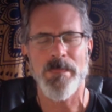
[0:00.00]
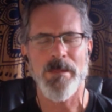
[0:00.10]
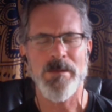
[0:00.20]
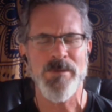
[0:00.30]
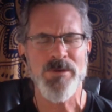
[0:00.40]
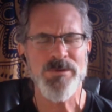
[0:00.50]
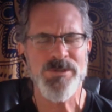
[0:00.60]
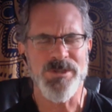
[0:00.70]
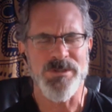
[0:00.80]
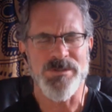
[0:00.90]

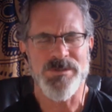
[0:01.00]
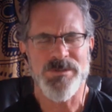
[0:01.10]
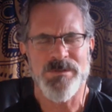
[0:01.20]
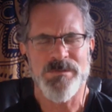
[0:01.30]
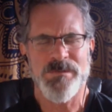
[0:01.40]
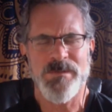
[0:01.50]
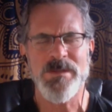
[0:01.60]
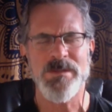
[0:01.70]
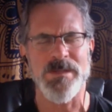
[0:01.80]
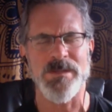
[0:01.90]
emotions or
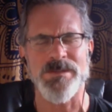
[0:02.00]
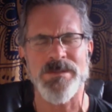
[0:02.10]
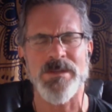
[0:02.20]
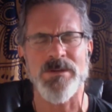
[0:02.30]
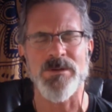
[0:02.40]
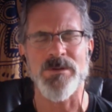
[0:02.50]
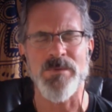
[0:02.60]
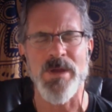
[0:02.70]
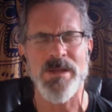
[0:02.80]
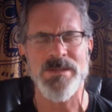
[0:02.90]
feelings that are
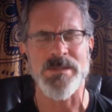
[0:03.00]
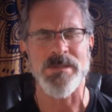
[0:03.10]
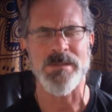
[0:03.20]
arising.